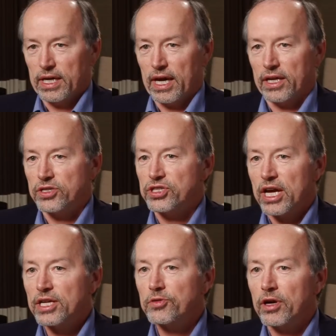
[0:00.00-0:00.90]
And in
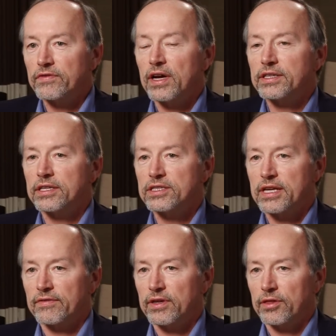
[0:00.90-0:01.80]
January of
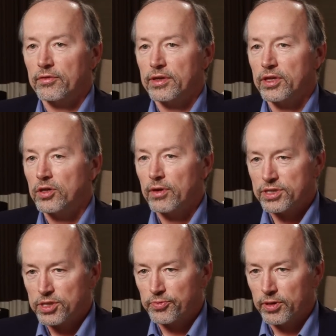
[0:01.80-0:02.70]
1973, the U.S.
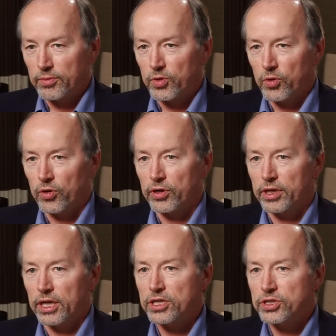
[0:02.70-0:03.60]
Supreme Court
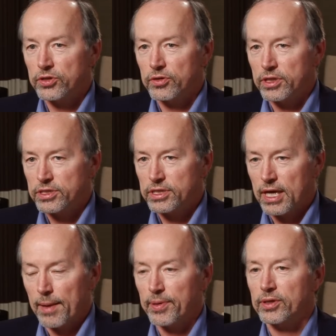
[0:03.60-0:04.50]
issued its
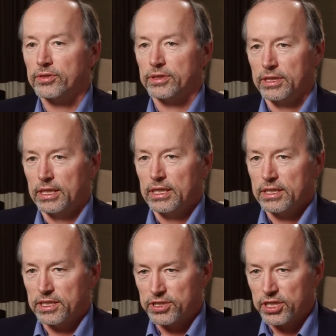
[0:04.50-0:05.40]
epical
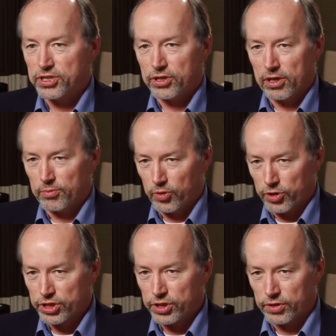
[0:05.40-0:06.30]
decision on
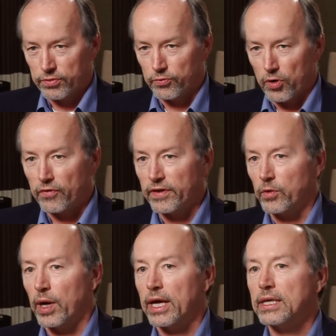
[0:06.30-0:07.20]
abortion, Roe v.
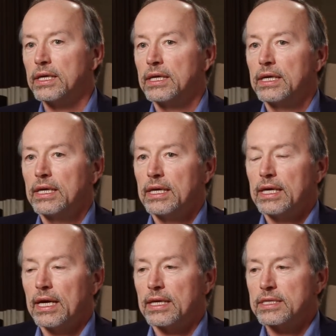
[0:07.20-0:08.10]
Wade,
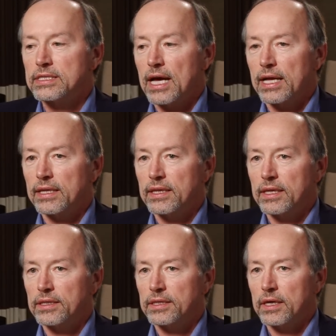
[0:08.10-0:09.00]
and decided
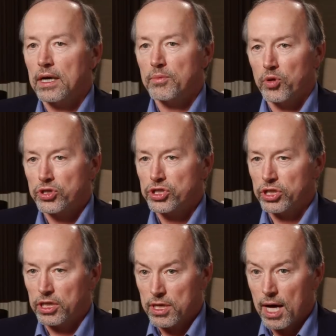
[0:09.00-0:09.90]
that uh, abortion
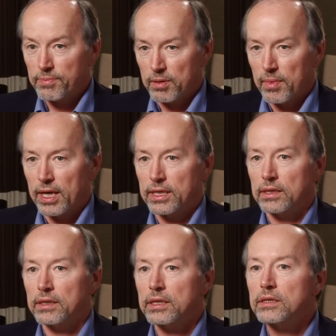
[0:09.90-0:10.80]
could not be made
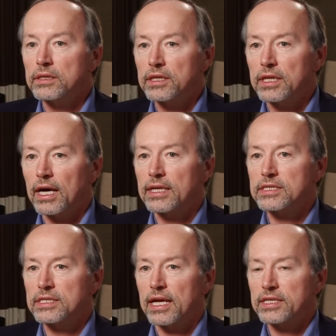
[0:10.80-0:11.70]
illegal in the United
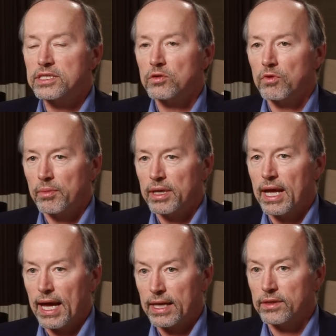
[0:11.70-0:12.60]
States, that women
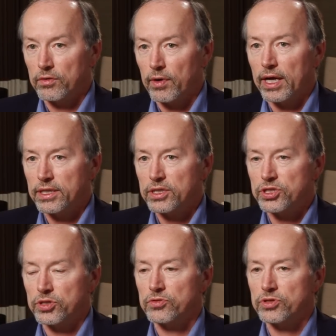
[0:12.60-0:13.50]
had the right to
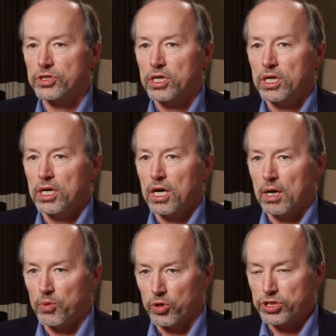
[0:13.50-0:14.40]
choose
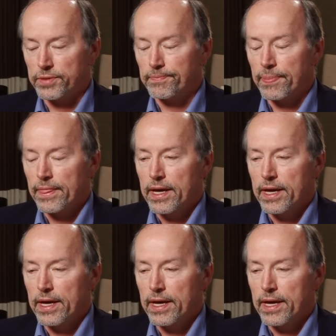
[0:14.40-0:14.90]
abortion,